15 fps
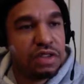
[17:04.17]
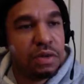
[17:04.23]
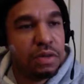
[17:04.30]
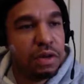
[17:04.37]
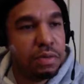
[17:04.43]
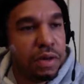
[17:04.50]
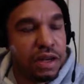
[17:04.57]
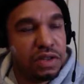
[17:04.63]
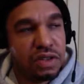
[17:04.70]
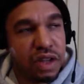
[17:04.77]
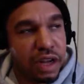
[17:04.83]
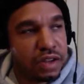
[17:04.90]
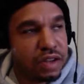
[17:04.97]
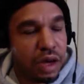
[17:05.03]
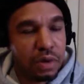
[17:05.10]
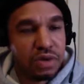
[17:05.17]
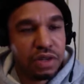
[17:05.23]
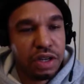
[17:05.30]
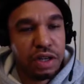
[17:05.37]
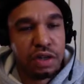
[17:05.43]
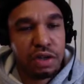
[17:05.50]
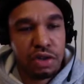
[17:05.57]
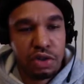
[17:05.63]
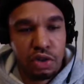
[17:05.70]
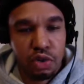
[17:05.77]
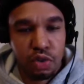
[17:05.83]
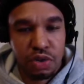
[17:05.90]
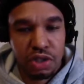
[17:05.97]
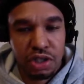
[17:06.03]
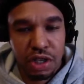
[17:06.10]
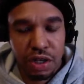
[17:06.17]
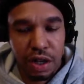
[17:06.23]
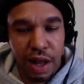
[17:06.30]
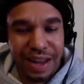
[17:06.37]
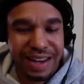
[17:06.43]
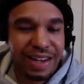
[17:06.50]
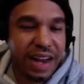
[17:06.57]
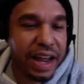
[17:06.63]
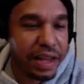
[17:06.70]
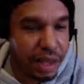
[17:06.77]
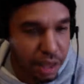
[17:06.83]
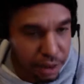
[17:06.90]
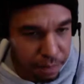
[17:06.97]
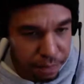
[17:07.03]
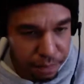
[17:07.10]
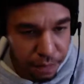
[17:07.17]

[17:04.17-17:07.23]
some of the main stocks I was getting into was shit like Nike.